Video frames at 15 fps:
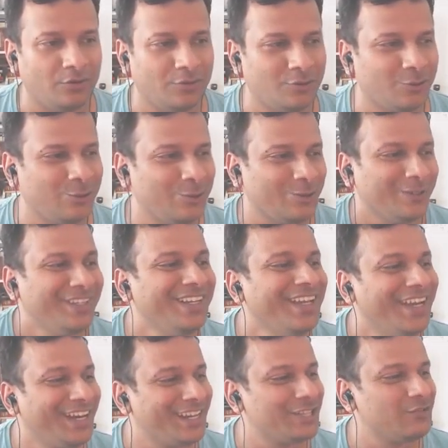So
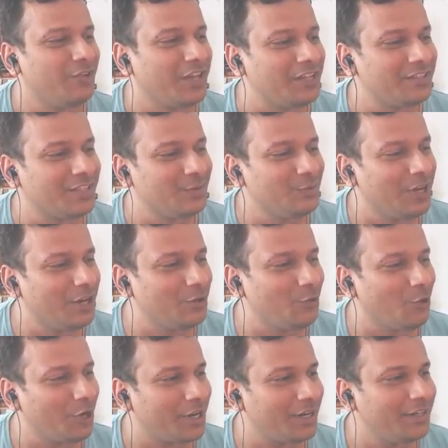it is very similar to
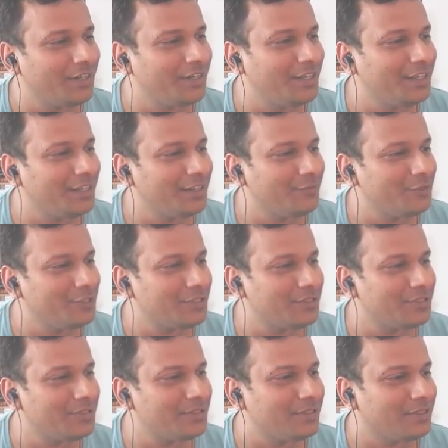what I did here, which
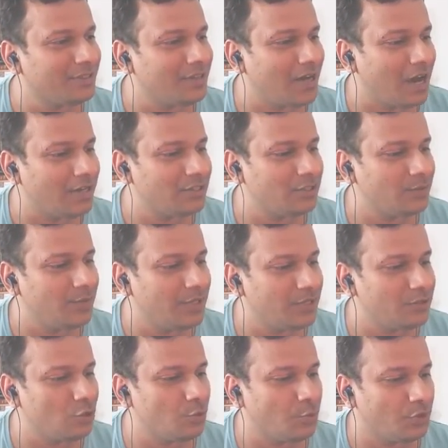is
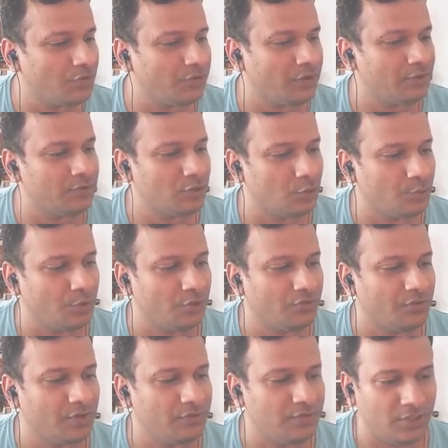RGB 0.5,
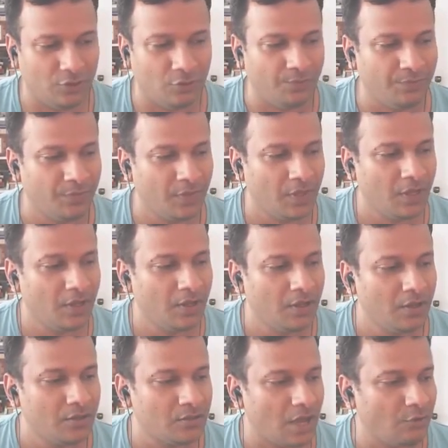0.50.
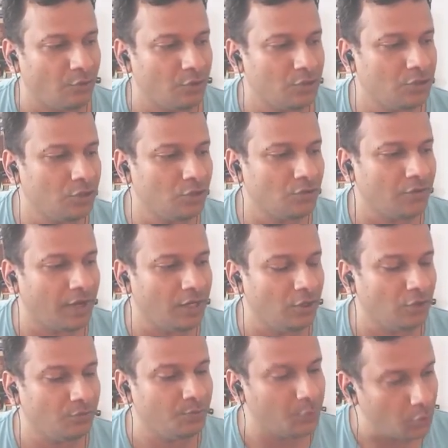So I want zero
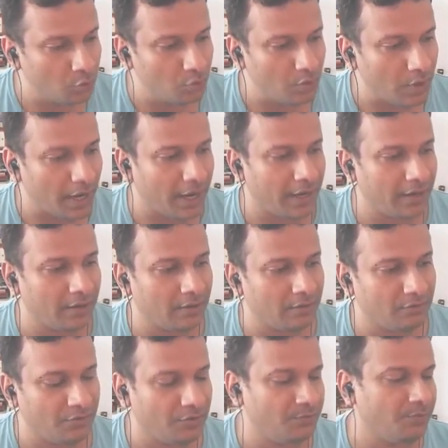value of blue, and
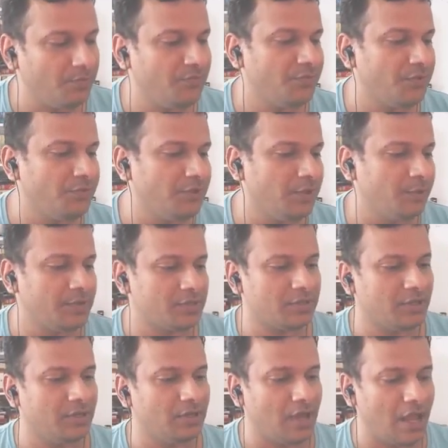
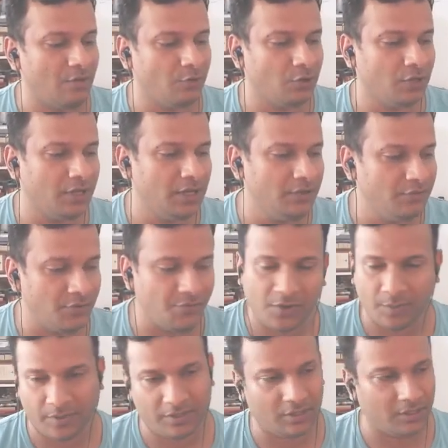50% I want green,
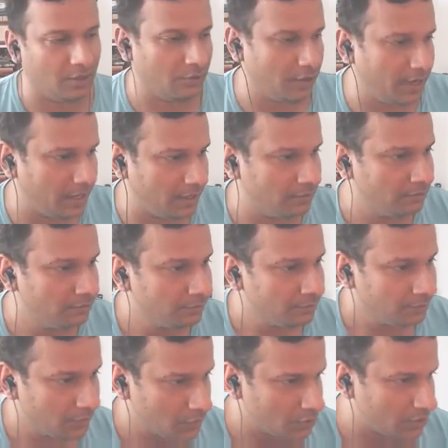50% I want red.
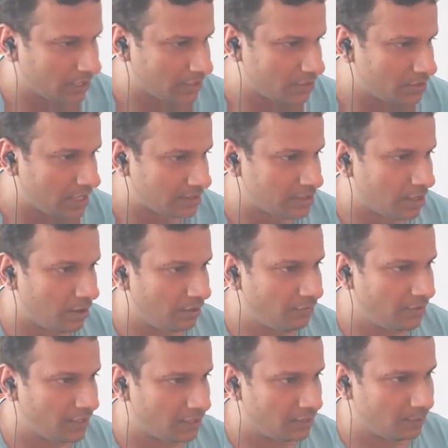So that's how I've
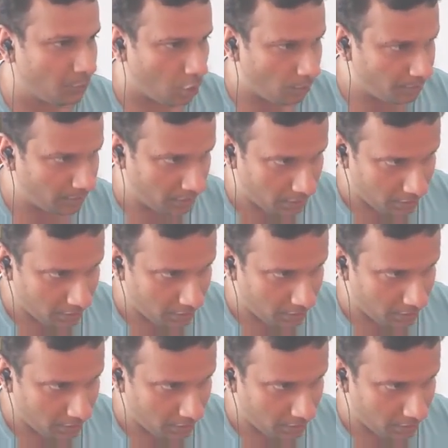written the prompt.